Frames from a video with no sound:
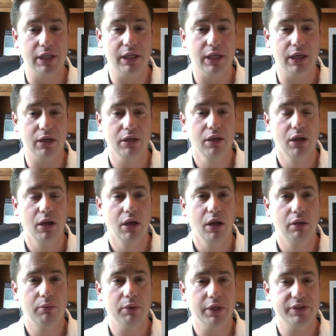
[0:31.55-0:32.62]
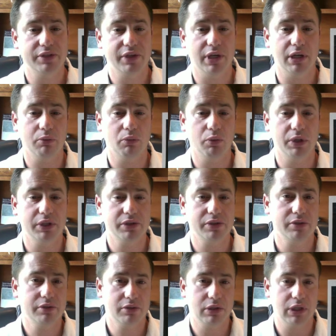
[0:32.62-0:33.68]
there, but when the
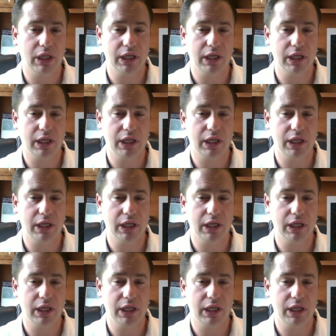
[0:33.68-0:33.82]
sutures